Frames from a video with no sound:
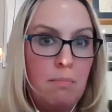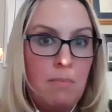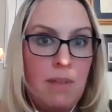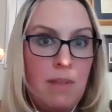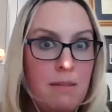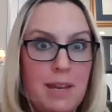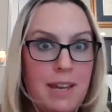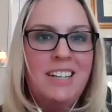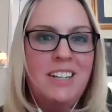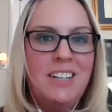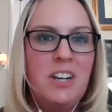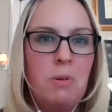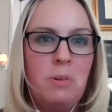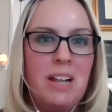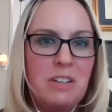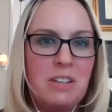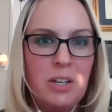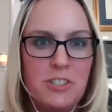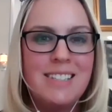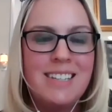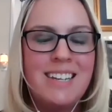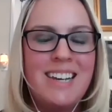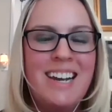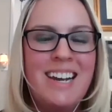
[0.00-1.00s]
Maybe
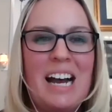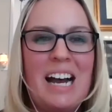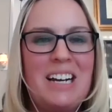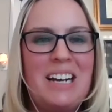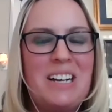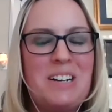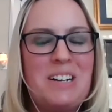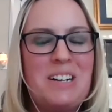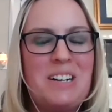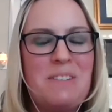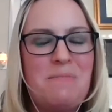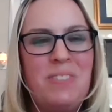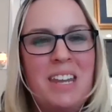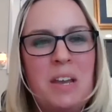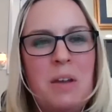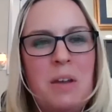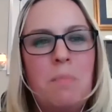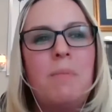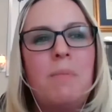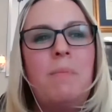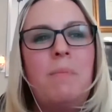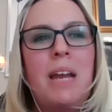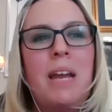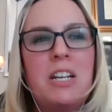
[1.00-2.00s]
no one will ask you any
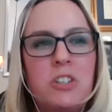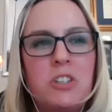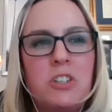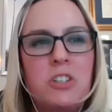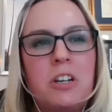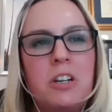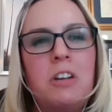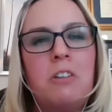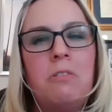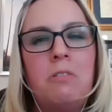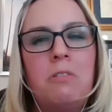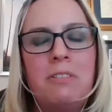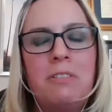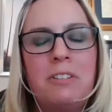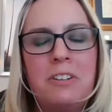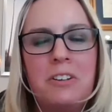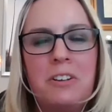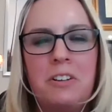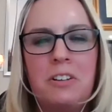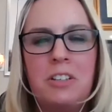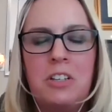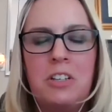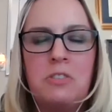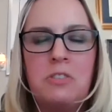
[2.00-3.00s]
questions.
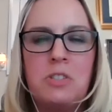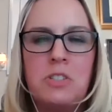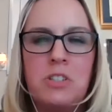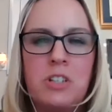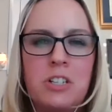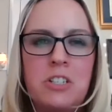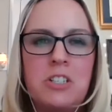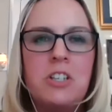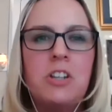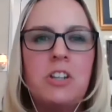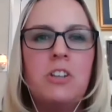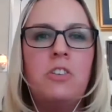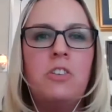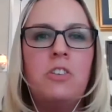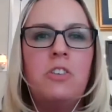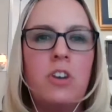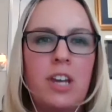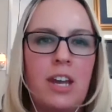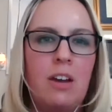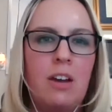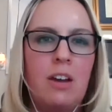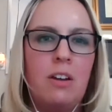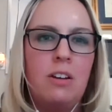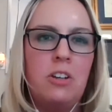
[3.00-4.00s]
But make sure
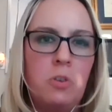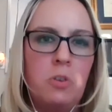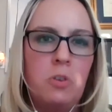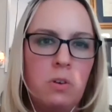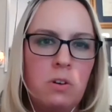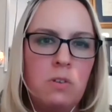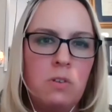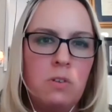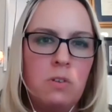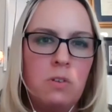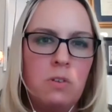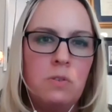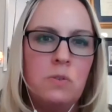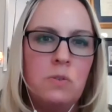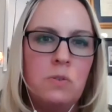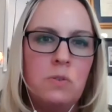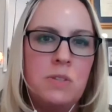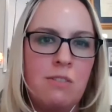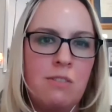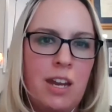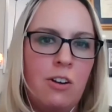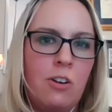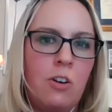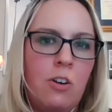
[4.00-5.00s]
you start to
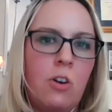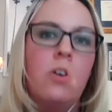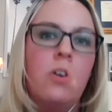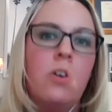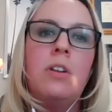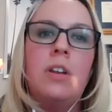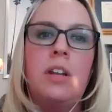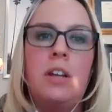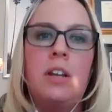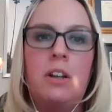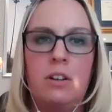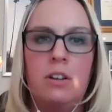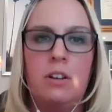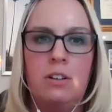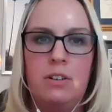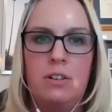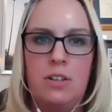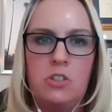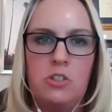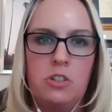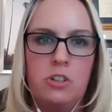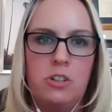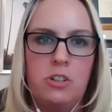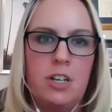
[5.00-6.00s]
look at your own
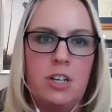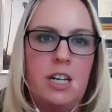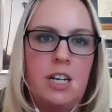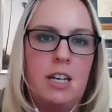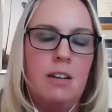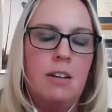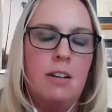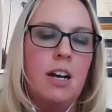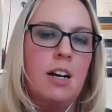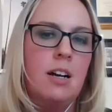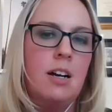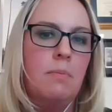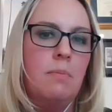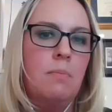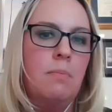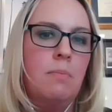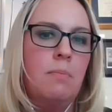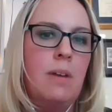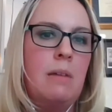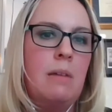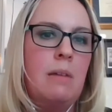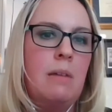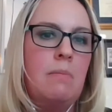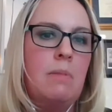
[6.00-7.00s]
self-care earlier in the
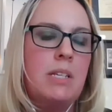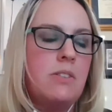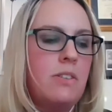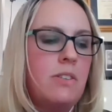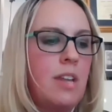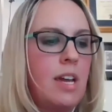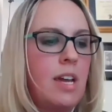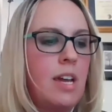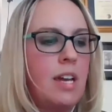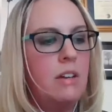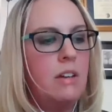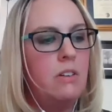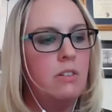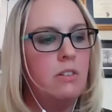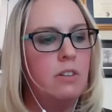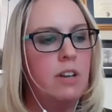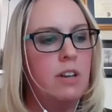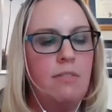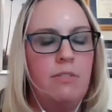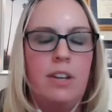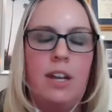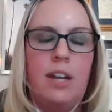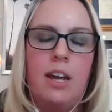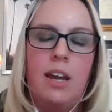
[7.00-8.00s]
journey, maybe
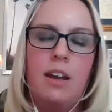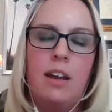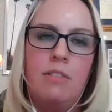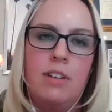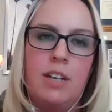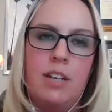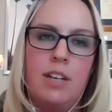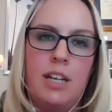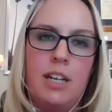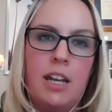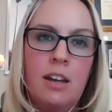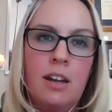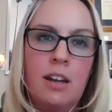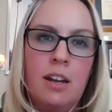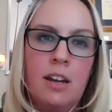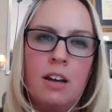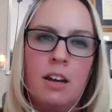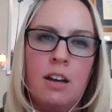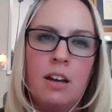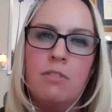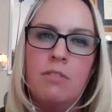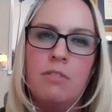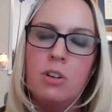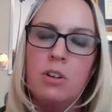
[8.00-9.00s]
so that you don't have to
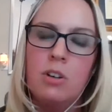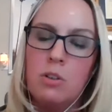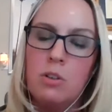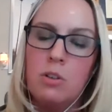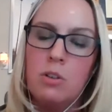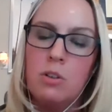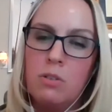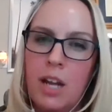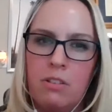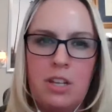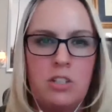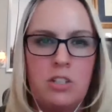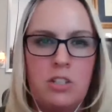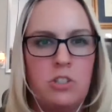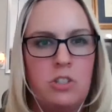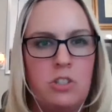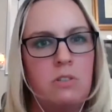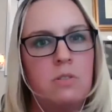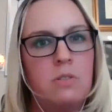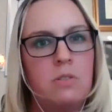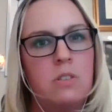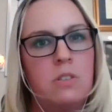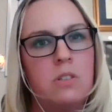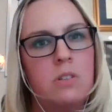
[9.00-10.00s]
have any of your own
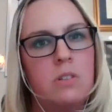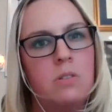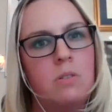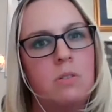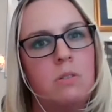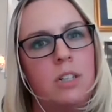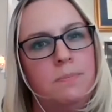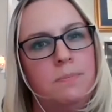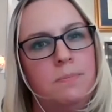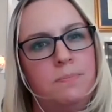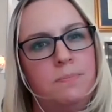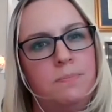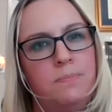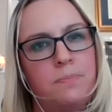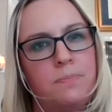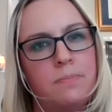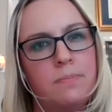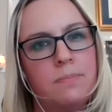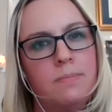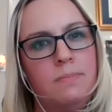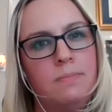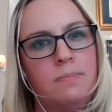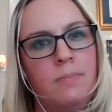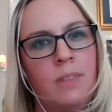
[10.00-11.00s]
health issues,
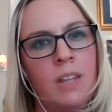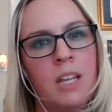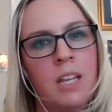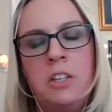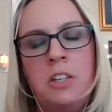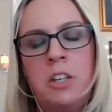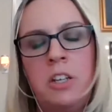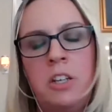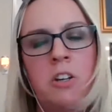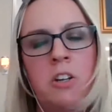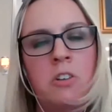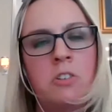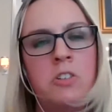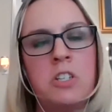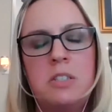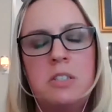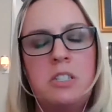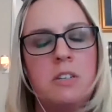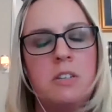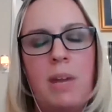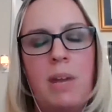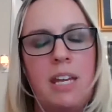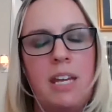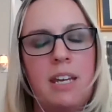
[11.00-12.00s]
or,
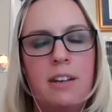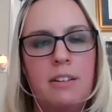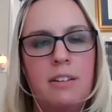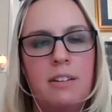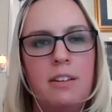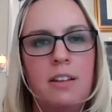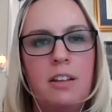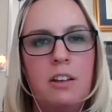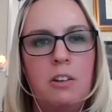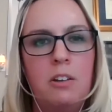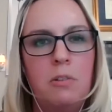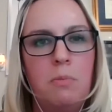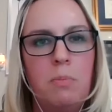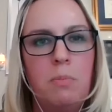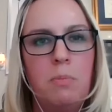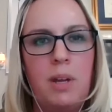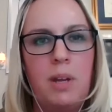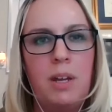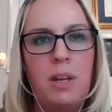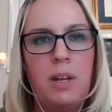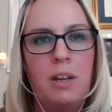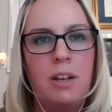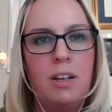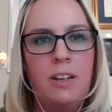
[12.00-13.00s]
just to make it a little
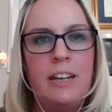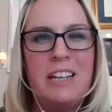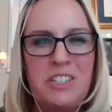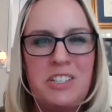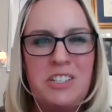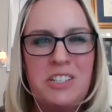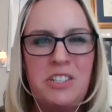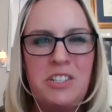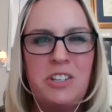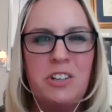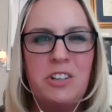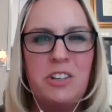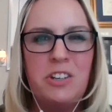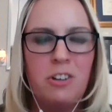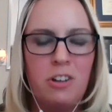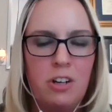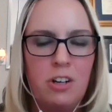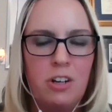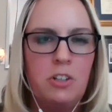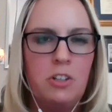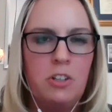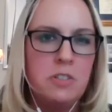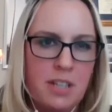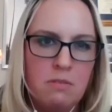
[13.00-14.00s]
bit easier
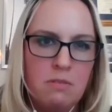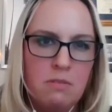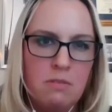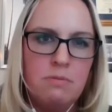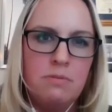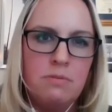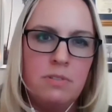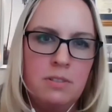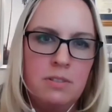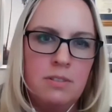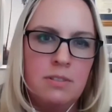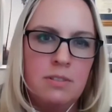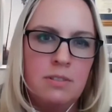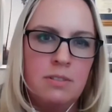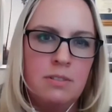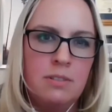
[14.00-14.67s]
on yourself.